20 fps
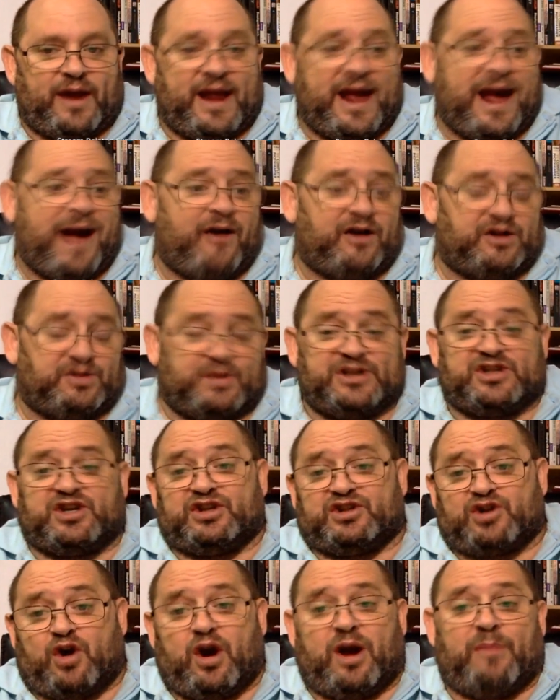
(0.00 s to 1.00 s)
and Alex plays
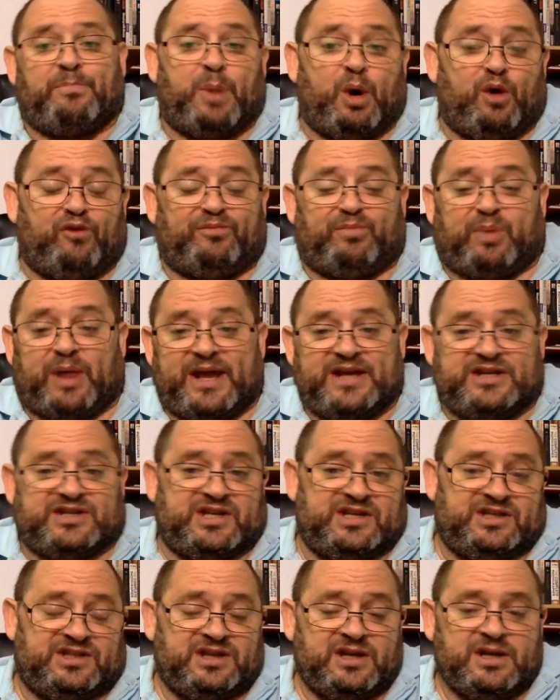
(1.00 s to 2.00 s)
guitar at both
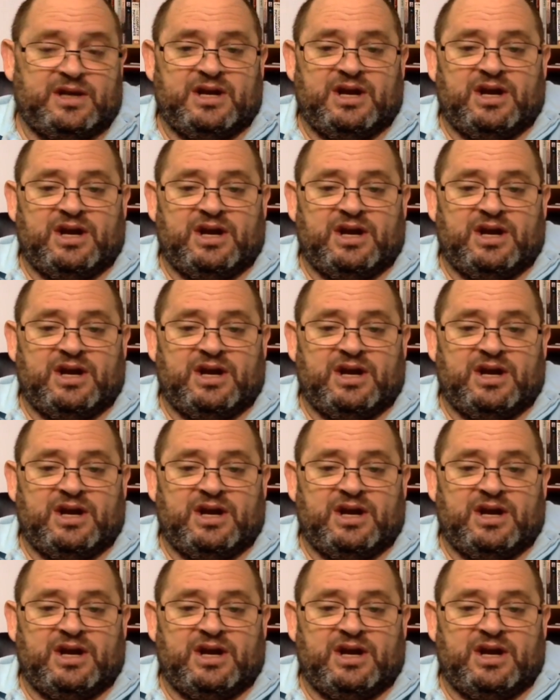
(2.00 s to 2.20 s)
places.